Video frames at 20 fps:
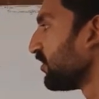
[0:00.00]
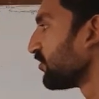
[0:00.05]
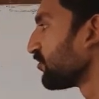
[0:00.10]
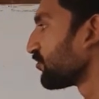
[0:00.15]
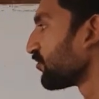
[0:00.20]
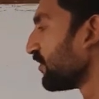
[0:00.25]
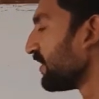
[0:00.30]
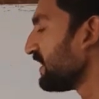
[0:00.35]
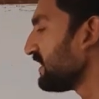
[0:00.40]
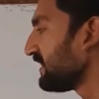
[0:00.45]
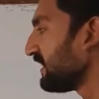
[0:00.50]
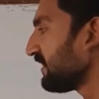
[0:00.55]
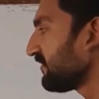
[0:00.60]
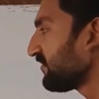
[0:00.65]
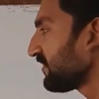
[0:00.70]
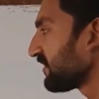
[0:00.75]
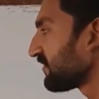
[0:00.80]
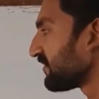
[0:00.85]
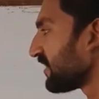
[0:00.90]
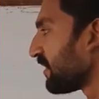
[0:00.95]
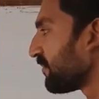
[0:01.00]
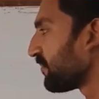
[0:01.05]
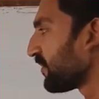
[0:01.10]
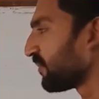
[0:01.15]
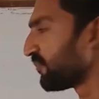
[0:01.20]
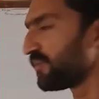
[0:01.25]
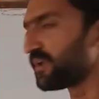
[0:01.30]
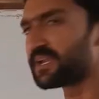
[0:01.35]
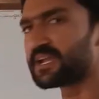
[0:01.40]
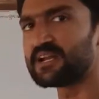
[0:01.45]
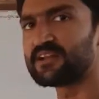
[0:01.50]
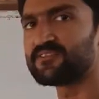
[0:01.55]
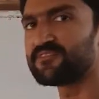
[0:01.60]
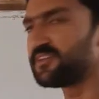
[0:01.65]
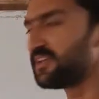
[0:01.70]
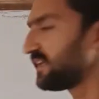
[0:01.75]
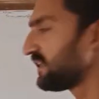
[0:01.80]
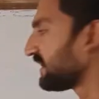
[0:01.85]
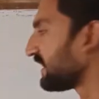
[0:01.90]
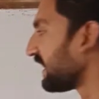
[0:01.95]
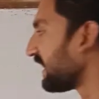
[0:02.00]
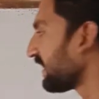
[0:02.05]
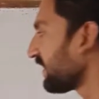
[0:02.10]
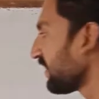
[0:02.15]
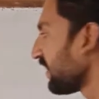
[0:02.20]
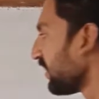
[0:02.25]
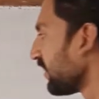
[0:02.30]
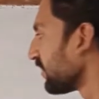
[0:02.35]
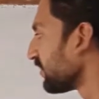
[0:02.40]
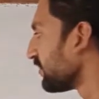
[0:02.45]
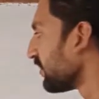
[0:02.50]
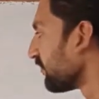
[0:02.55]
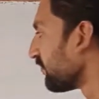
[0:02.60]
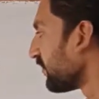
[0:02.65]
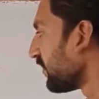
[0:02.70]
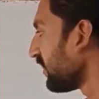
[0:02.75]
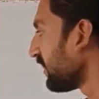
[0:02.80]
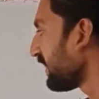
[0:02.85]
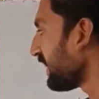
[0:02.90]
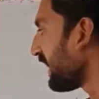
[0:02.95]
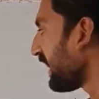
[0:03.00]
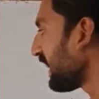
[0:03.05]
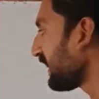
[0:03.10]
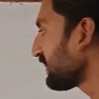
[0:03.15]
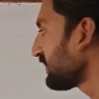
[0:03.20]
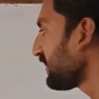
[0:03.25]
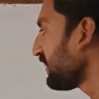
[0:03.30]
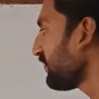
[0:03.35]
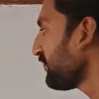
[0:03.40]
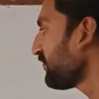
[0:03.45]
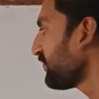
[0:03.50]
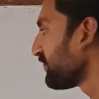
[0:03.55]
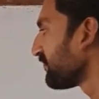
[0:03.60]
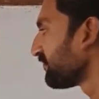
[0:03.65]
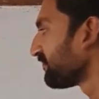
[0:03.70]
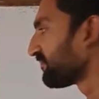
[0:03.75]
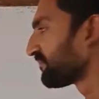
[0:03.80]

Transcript: So in this example we can see that the word active